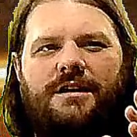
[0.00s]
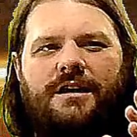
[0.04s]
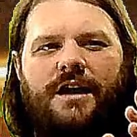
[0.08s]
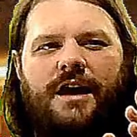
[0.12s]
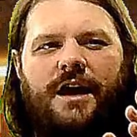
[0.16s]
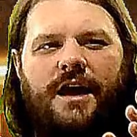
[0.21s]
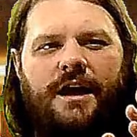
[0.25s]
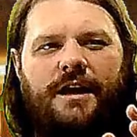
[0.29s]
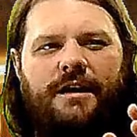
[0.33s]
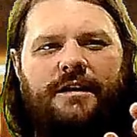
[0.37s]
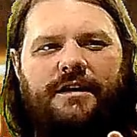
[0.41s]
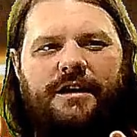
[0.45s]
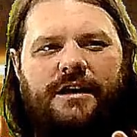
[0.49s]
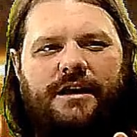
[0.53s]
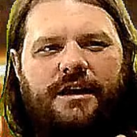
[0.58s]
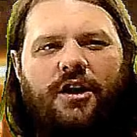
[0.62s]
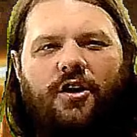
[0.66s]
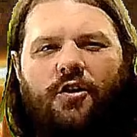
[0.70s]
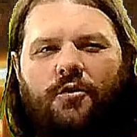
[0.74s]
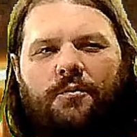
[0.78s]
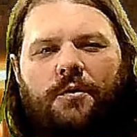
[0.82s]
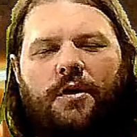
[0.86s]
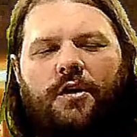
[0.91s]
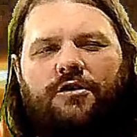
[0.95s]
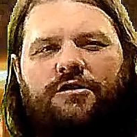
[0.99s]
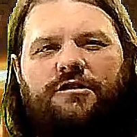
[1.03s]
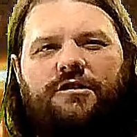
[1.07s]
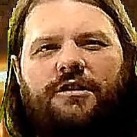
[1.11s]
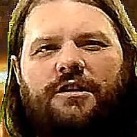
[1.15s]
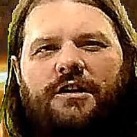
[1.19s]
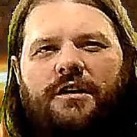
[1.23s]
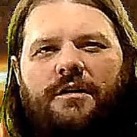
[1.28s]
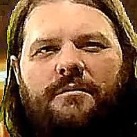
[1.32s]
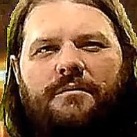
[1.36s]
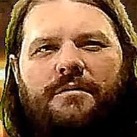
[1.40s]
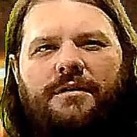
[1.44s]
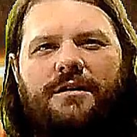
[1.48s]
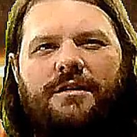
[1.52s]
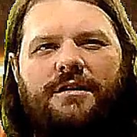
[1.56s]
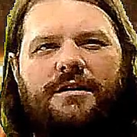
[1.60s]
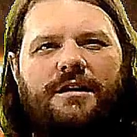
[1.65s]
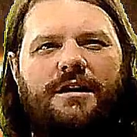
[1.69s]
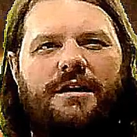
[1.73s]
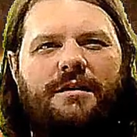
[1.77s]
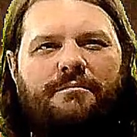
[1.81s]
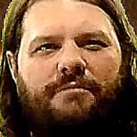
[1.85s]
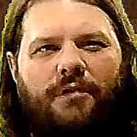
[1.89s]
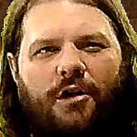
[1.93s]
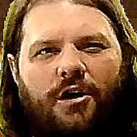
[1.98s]
and he killed most of them
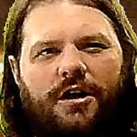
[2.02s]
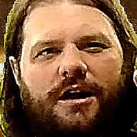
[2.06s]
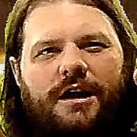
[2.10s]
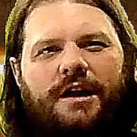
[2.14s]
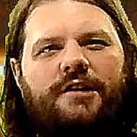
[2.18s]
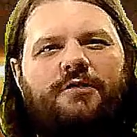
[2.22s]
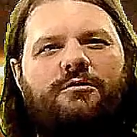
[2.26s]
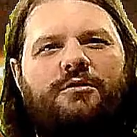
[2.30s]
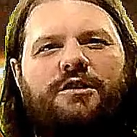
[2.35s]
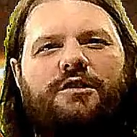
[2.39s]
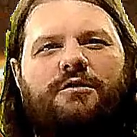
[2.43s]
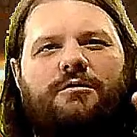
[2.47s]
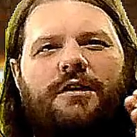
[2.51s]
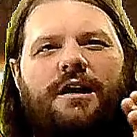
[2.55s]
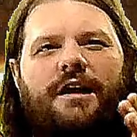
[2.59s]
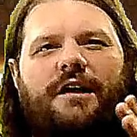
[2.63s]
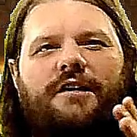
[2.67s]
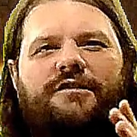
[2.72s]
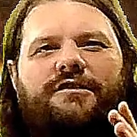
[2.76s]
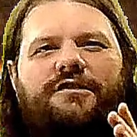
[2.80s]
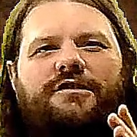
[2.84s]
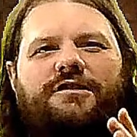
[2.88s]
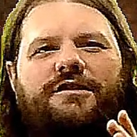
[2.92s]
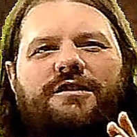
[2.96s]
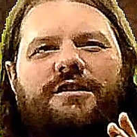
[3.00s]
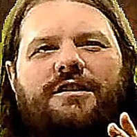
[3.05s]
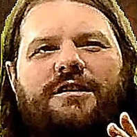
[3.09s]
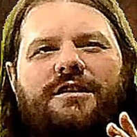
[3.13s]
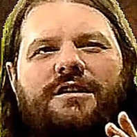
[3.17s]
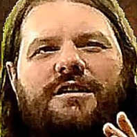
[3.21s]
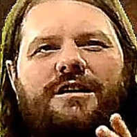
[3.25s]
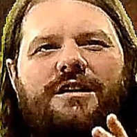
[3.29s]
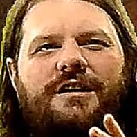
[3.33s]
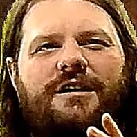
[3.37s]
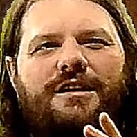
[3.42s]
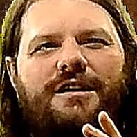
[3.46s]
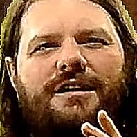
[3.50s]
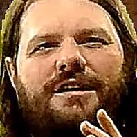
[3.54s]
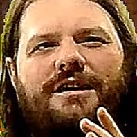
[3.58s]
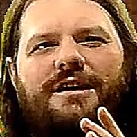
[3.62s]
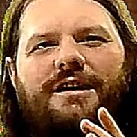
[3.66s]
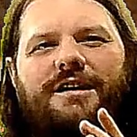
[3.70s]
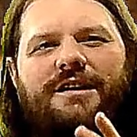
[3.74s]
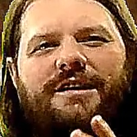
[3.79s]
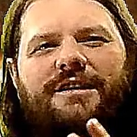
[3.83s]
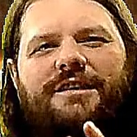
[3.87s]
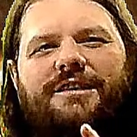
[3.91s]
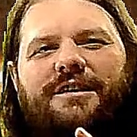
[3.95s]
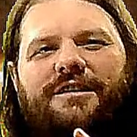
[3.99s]
and bargained with the rest.
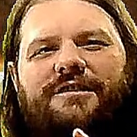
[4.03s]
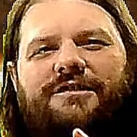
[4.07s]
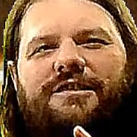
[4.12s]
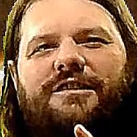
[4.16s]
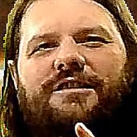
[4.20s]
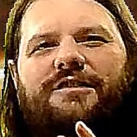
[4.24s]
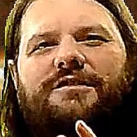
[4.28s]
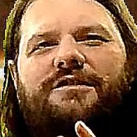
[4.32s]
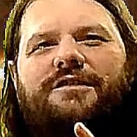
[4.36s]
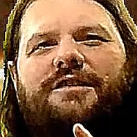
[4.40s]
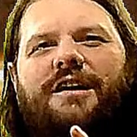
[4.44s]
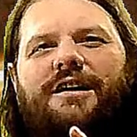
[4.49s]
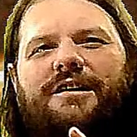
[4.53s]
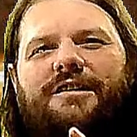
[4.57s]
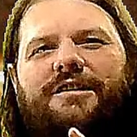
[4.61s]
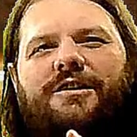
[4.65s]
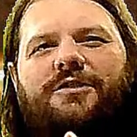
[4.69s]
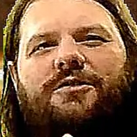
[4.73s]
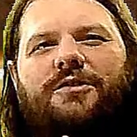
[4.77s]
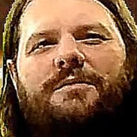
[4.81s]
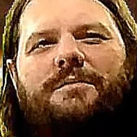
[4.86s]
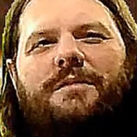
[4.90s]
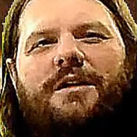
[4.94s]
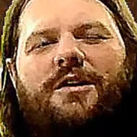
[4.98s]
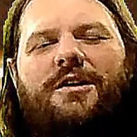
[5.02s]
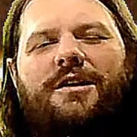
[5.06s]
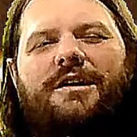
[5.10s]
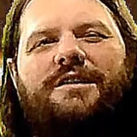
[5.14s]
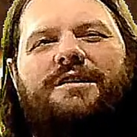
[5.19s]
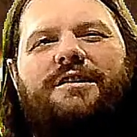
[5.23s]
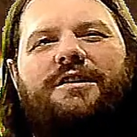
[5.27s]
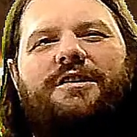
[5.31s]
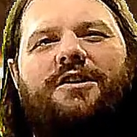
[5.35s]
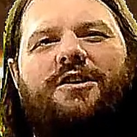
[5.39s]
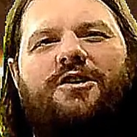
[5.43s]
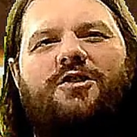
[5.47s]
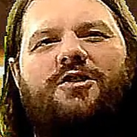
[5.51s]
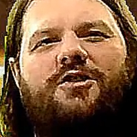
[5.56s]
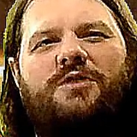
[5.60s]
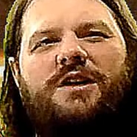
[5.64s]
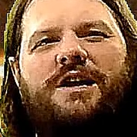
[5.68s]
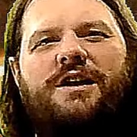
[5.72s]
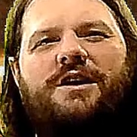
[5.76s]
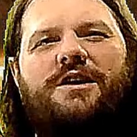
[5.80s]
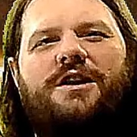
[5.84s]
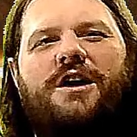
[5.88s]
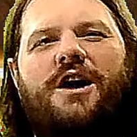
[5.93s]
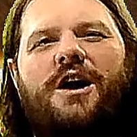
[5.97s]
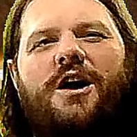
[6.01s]
And he thinks he's technically married to their
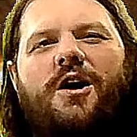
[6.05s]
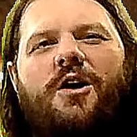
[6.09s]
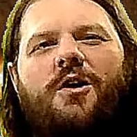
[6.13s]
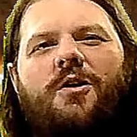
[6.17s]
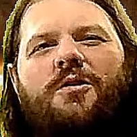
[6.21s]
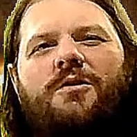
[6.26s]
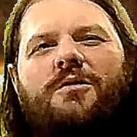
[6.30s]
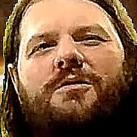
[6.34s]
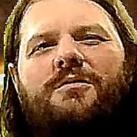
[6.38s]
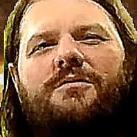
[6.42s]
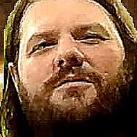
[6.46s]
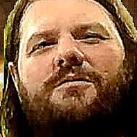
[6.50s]
queen now.